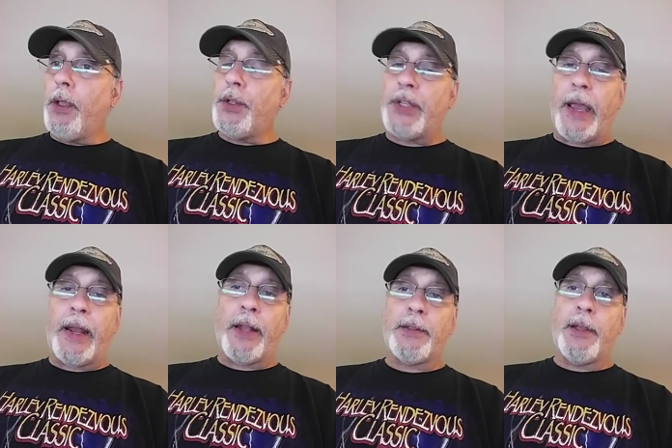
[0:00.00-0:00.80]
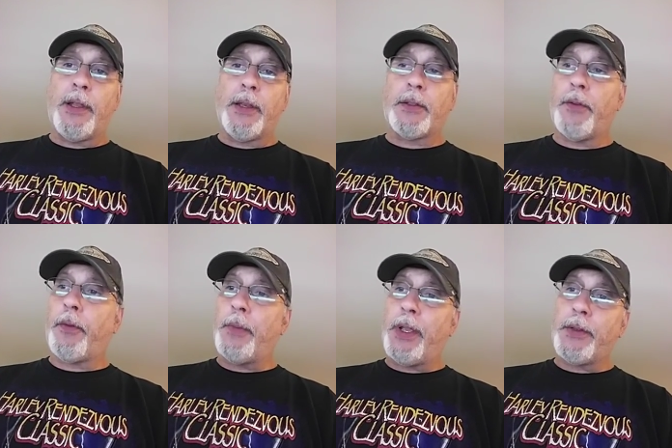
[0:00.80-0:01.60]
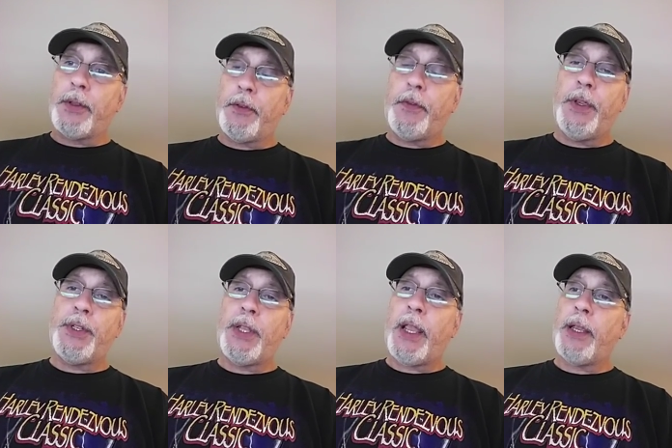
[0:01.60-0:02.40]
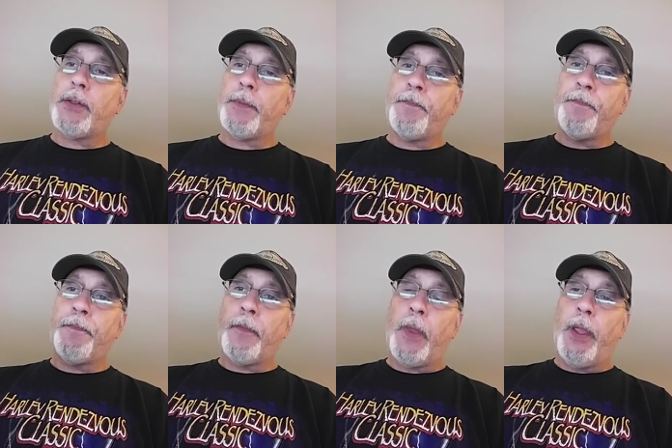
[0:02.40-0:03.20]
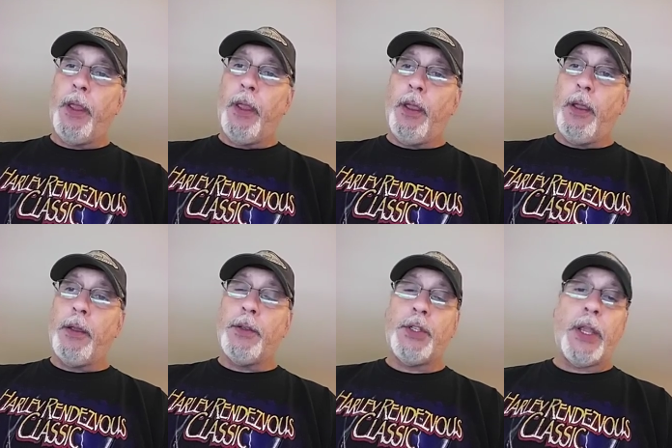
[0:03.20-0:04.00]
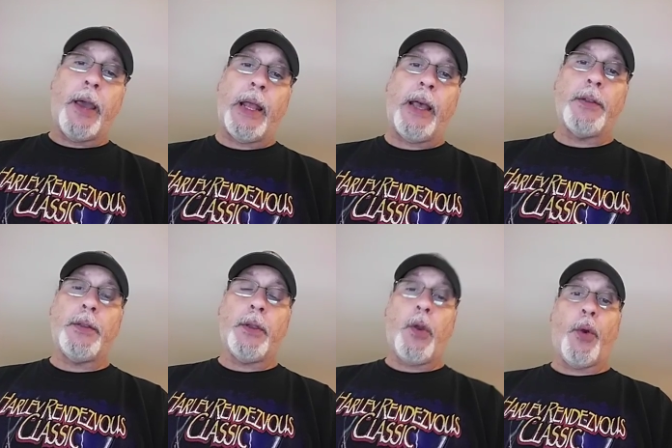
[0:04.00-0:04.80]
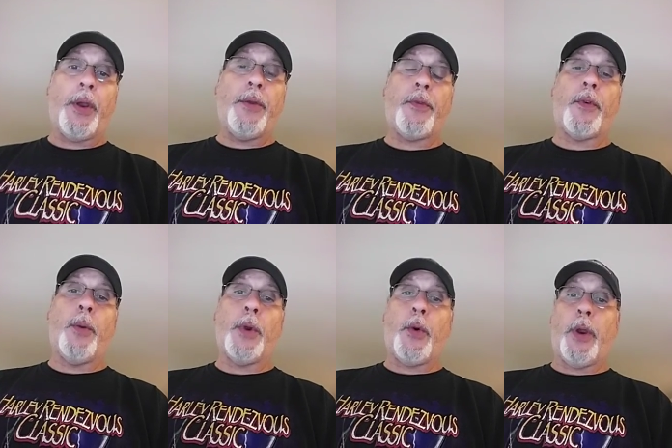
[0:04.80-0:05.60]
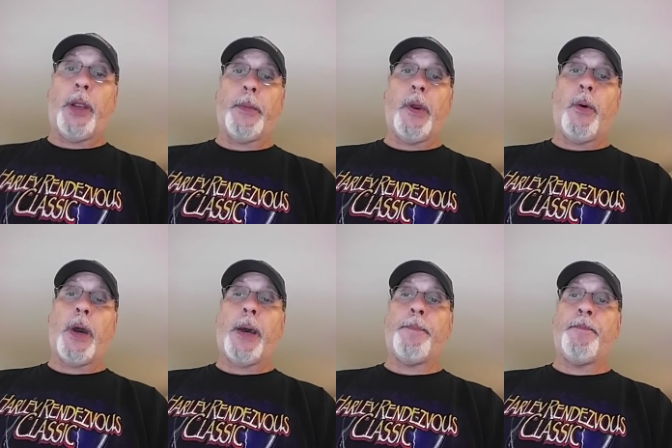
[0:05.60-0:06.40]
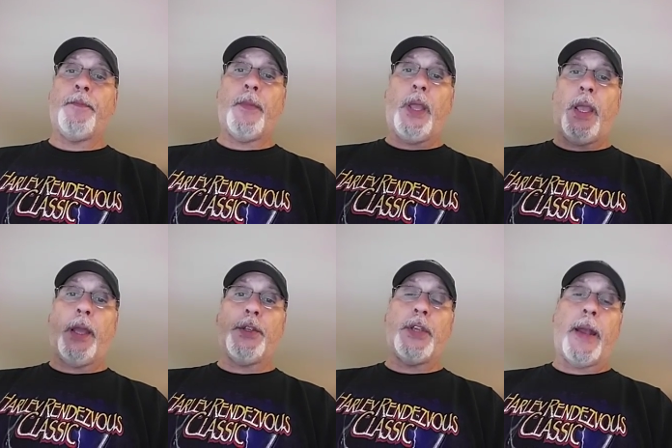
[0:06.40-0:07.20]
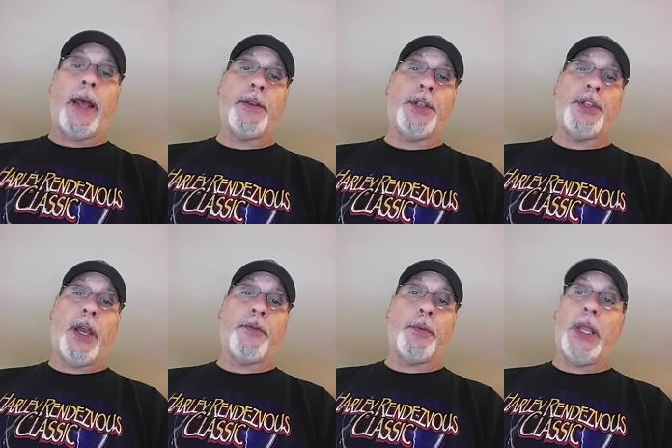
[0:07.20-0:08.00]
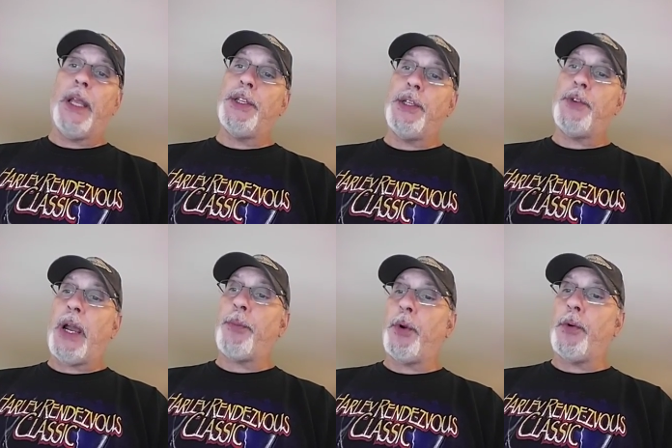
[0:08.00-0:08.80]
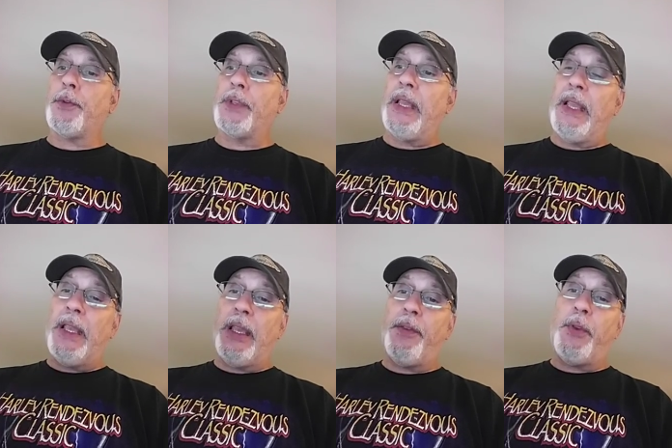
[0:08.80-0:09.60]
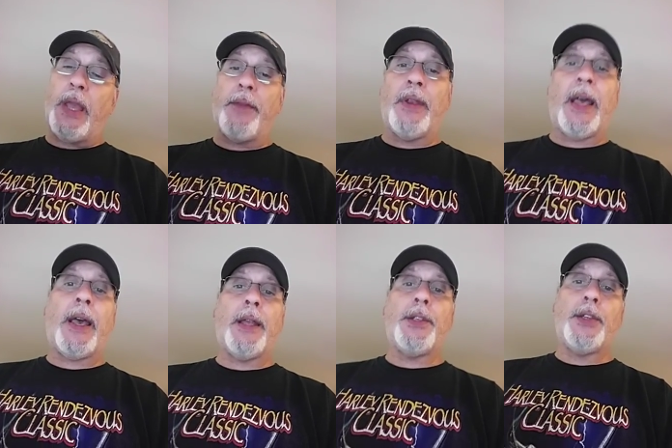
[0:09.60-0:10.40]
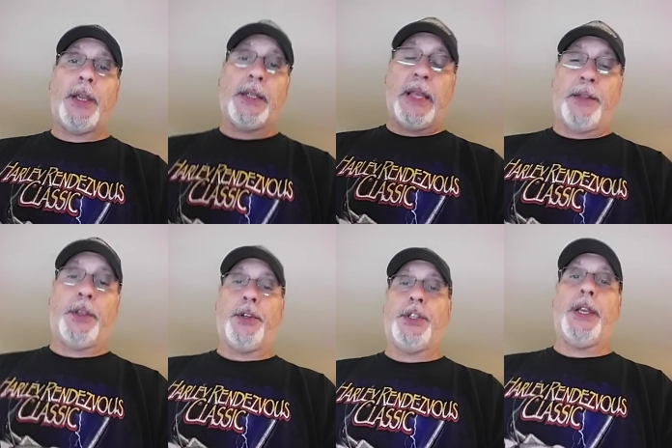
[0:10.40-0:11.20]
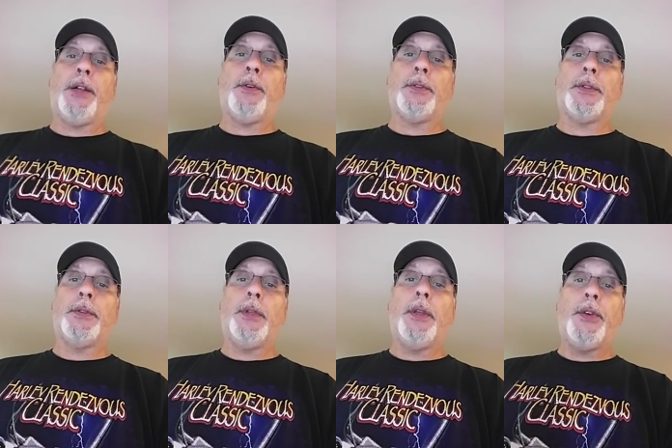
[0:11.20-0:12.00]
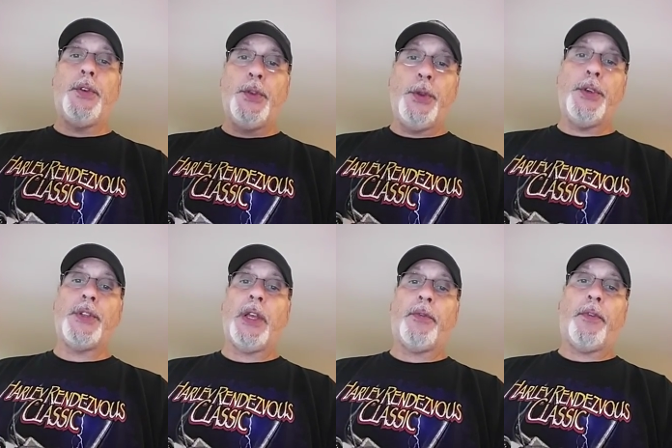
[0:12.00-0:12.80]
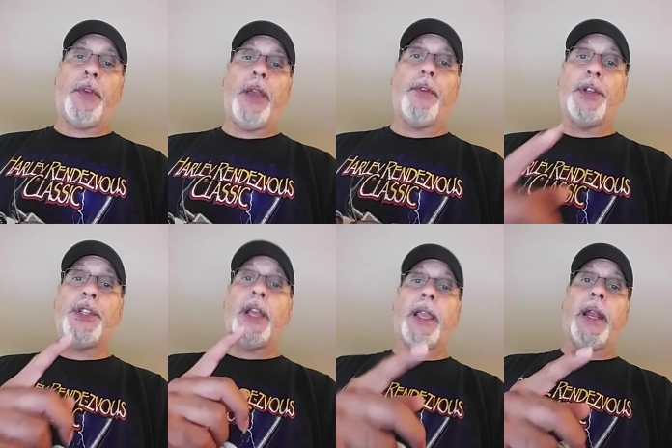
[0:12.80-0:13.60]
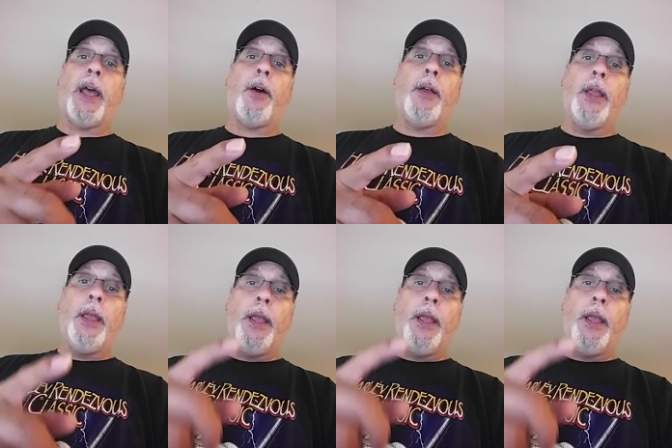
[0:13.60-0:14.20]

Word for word: Shout outs to Dustin from Dustin's Fish Tanks. Shout out to Corey from Aquarium Co-op and shout out to John from KG Tropicals. If you have not checked out their channels, do yourself a favor and check it out.